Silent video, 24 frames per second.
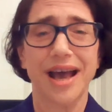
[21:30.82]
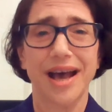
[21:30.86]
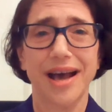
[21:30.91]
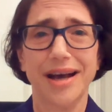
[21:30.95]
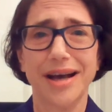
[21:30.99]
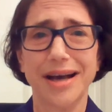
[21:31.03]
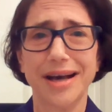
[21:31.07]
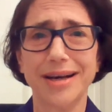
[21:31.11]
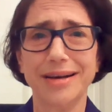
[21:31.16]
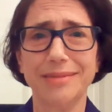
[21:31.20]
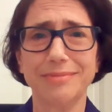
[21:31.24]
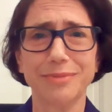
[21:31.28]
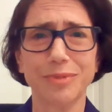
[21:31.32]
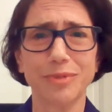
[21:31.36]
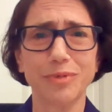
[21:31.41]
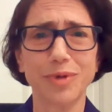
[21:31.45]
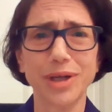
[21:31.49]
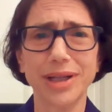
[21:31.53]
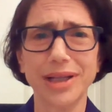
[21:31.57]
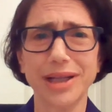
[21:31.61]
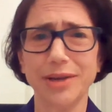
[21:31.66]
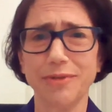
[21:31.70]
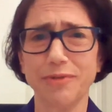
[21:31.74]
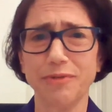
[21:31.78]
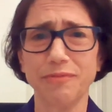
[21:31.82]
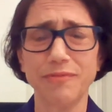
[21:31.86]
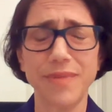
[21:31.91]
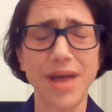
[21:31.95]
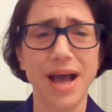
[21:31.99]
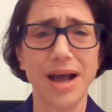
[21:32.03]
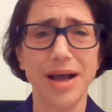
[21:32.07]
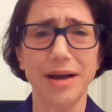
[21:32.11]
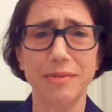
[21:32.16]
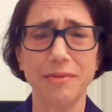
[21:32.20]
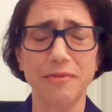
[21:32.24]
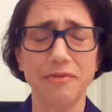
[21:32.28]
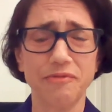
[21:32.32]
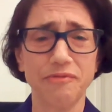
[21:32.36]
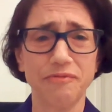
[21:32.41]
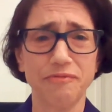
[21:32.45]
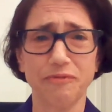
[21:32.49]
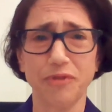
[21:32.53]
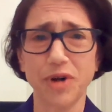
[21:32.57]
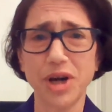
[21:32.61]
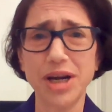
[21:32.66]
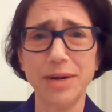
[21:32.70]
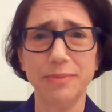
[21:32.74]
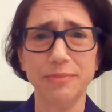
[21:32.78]
of really
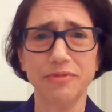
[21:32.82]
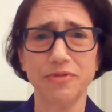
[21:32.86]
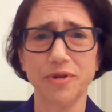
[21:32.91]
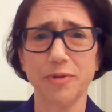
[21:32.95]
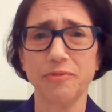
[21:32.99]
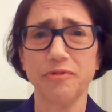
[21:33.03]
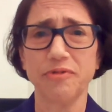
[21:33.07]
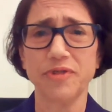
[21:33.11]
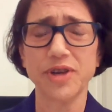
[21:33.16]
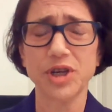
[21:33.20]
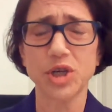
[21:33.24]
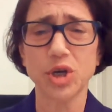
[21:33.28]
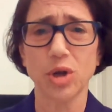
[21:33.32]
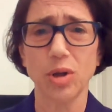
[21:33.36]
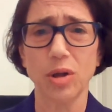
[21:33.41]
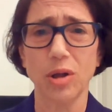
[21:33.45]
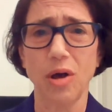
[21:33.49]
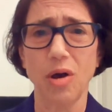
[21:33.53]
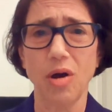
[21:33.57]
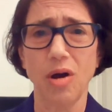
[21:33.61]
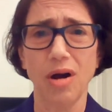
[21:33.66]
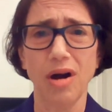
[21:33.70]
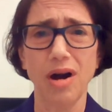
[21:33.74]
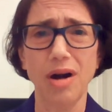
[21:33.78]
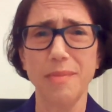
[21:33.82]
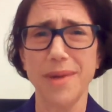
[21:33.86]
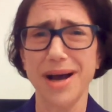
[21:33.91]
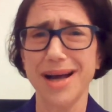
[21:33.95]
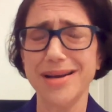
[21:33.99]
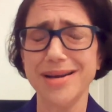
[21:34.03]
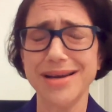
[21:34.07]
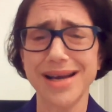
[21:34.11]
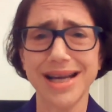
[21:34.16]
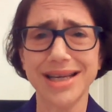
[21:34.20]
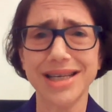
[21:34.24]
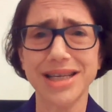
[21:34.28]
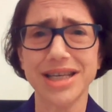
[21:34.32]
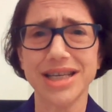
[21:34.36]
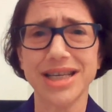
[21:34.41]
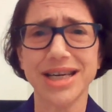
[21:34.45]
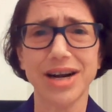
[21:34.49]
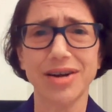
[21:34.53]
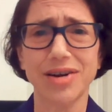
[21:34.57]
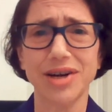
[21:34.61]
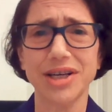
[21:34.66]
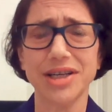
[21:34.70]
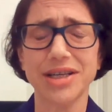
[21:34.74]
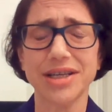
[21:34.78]
freedom from physical harm,
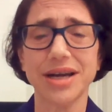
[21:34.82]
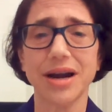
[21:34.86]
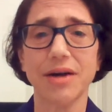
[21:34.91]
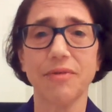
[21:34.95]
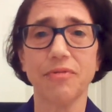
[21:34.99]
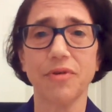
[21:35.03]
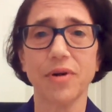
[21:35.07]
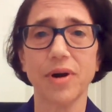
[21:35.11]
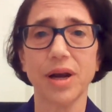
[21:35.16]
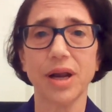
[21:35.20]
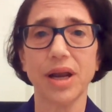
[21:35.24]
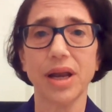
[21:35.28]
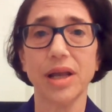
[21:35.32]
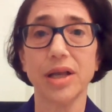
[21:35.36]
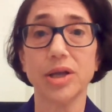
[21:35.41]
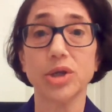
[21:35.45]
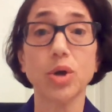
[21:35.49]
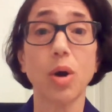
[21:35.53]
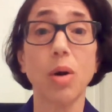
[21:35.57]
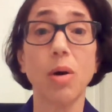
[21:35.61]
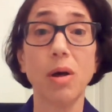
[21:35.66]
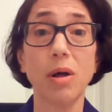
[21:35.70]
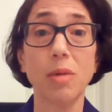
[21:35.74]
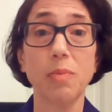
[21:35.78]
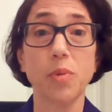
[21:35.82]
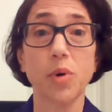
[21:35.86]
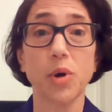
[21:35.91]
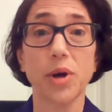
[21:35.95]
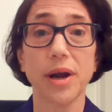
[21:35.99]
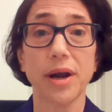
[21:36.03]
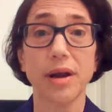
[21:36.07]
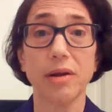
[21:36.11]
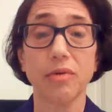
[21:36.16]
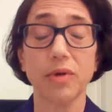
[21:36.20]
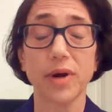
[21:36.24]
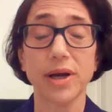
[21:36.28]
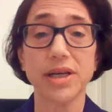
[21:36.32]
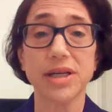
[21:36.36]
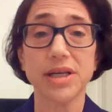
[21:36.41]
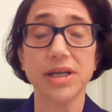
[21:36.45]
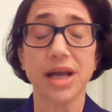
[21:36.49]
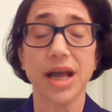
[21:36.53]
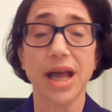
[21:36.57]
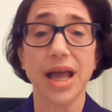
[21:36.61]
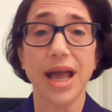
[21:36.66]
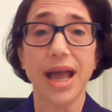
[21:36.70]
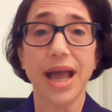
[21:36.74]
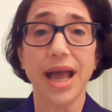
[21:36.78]
unnecessary suffering is all put at
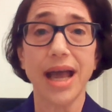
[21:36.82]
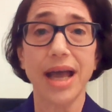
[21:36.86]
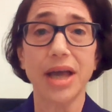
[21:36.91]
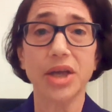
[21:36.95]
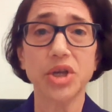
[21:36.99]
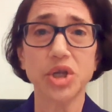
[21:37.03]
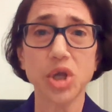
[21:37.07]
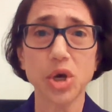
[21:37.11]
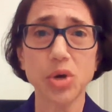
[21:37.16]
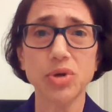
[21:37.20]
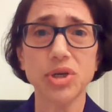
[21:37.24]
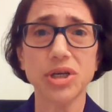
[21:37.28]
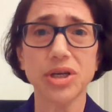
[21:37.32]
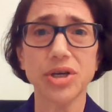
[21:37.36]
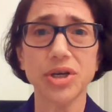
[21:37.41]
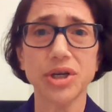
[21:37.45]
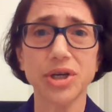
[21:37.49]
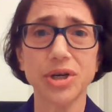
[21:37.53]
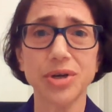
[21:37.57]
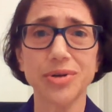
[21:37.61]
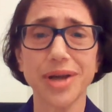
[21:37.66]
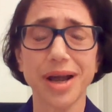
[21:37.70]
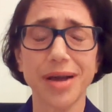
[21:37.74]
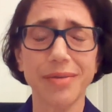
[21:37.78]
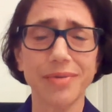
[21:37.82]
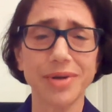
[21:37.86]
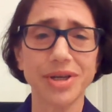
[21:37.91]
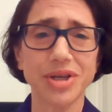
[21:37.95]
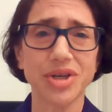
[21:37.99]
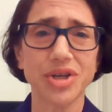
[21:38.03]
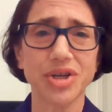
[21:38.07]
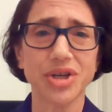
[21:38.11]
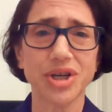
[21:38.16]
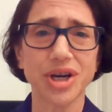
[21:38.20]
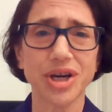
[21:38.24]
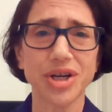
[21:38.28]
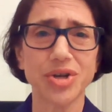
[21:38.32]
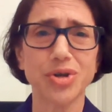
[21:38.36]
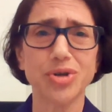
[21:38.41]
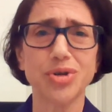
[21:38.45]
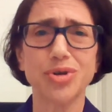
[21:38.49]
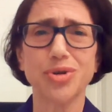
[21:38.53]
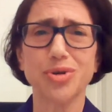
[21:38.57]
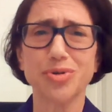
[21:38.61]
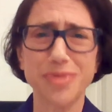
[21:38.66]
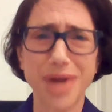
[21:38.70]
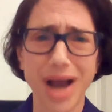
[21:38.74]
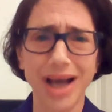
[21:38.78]
risk. And those issues, I would suggest,
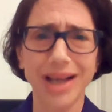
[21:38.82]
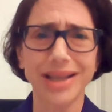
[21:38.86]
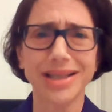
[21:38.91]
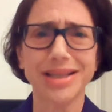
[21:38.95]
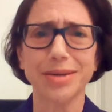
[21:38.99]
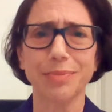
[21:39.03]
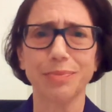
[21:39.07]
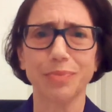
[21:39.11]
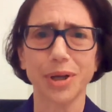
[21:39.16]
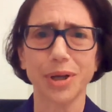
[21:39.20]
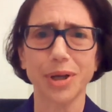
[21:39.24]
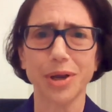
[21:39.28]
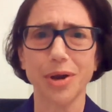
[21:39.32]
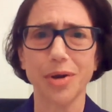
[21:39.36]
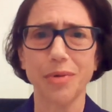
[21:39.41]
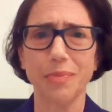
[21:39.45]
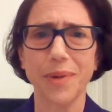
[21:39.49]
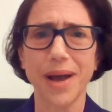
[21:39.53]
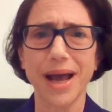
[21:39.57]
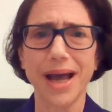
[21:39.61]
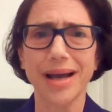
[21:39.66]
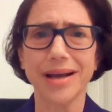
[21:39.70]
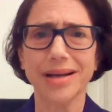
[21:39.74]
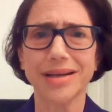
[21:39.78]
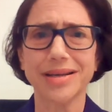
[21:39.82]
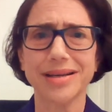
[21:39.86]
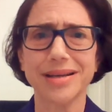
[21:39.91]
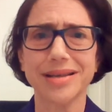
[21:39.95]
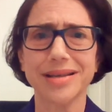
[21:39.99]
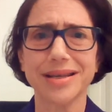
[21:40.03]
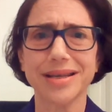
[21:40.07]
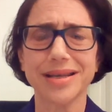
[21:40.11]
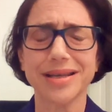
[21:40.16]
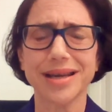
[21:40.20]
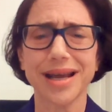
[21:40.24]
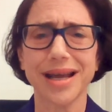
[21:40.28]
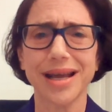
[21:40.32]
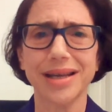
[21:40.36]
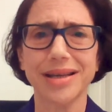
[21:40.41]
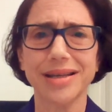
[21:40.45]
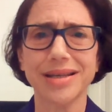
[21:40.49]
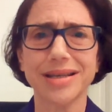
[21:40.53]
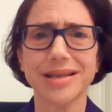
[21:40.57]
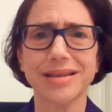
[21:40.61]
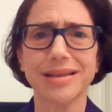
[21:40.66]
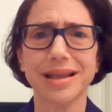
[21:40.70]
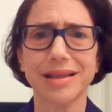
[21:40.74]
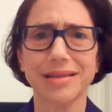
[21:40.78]
do not simply go back to the
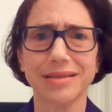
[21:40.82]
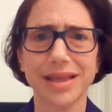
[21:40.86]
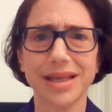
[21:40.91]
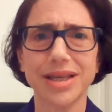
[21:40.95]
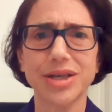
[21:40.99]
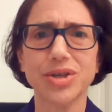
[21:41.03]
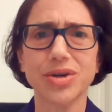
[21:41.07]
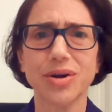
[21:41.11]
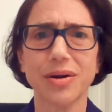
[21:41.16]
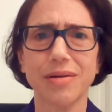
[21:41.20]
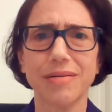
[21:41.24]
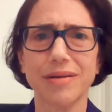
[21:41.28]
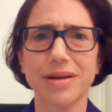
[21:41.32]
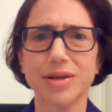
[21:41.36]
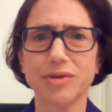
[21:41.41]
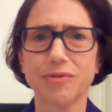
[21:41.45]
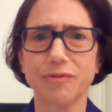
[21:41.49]
states, that these are as